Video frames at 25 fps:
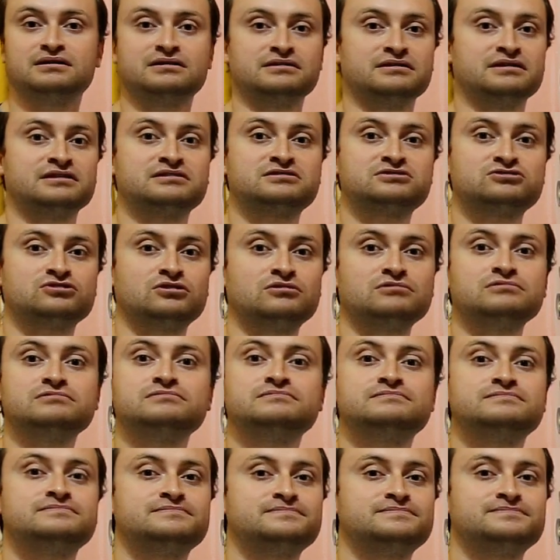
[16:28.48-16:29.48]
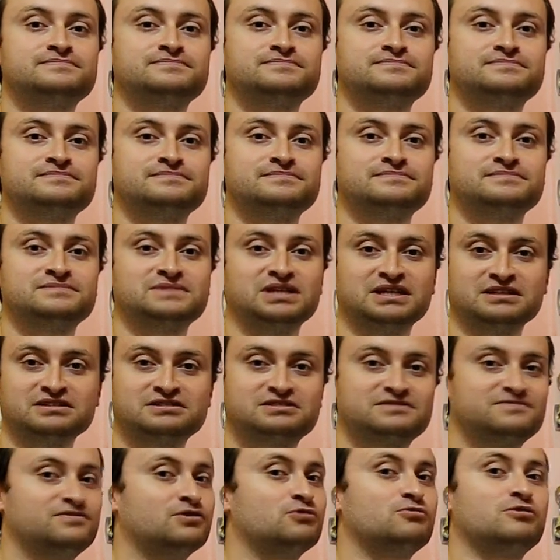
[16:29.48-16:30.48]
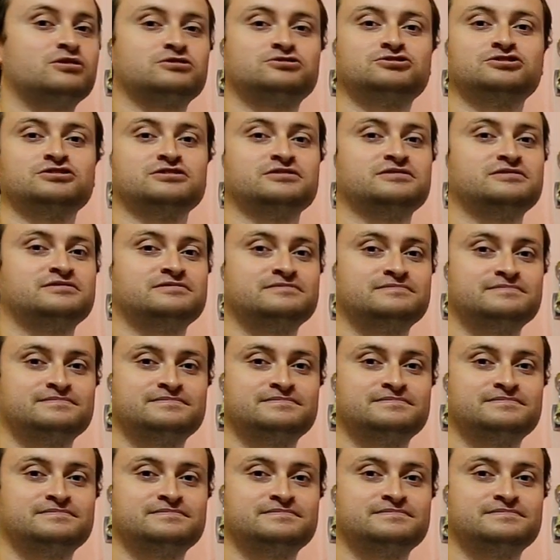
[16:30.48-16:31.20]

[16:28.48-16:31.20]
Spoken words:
And that's all. Thanks for watching.